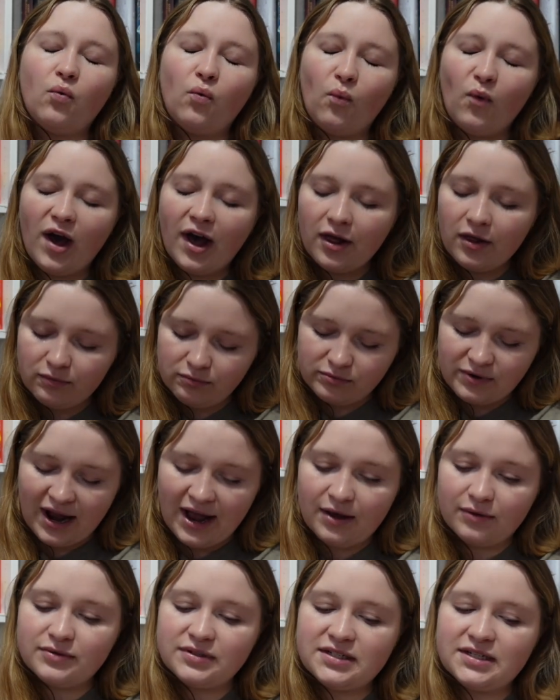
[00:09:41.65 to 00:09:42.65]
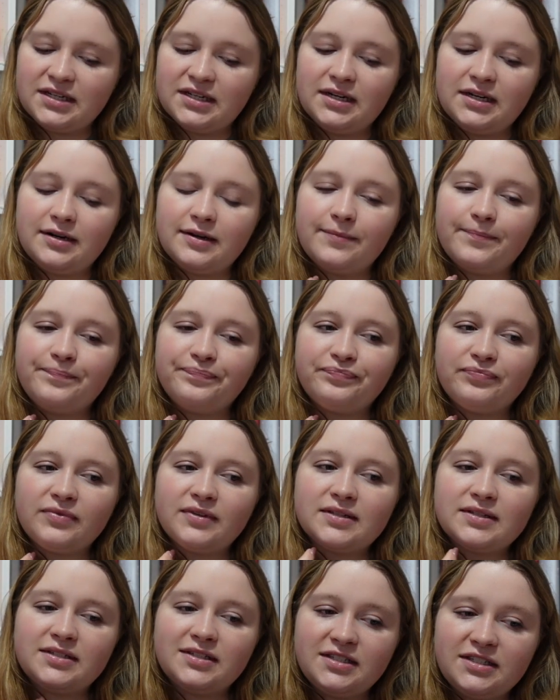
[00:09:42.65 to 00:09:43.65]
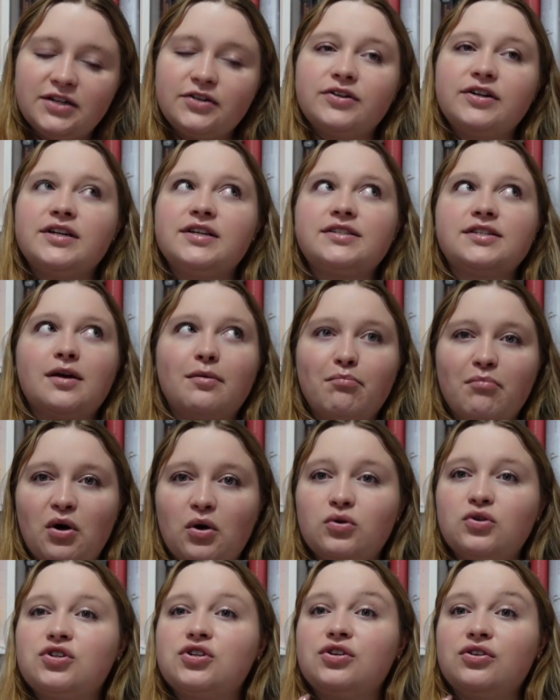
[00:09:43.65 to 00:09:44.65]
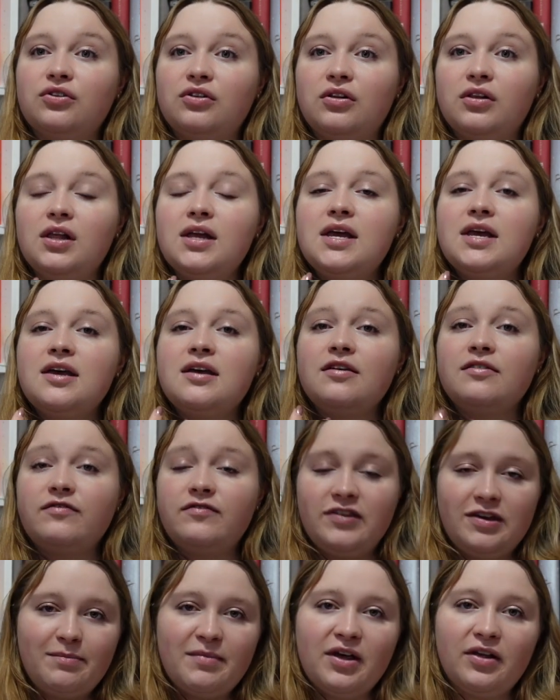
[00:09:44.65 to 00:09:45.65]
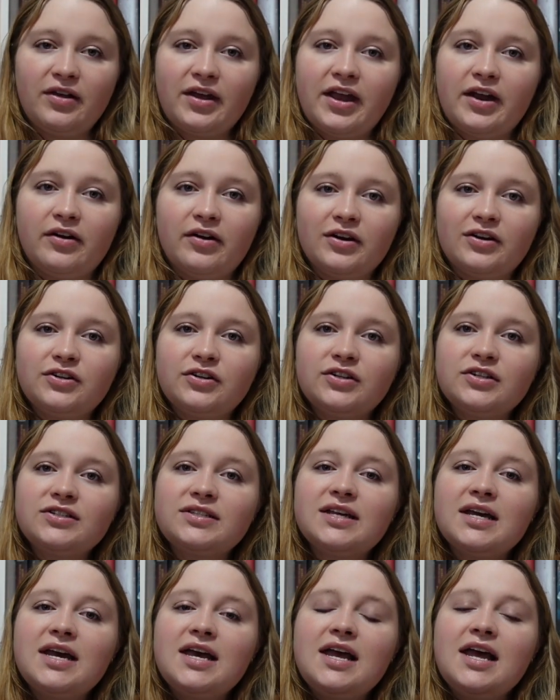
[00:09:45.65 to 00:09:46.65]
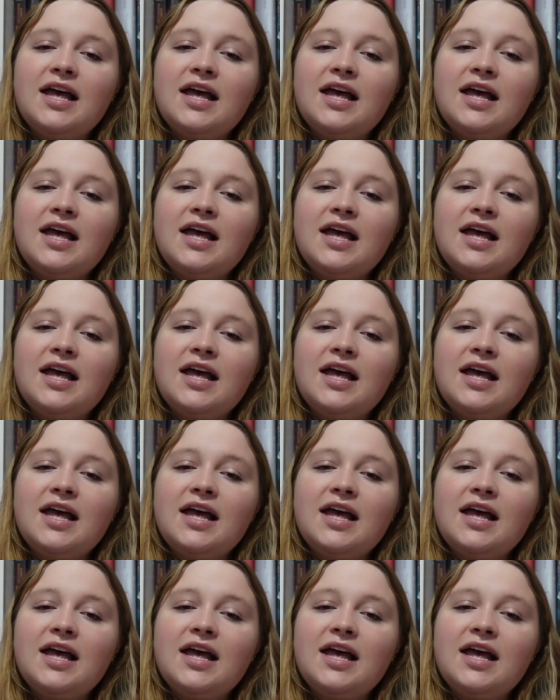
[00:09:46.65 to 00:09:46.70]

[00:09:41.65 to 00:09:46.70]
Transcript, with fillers: well-rounded serious emotional female characters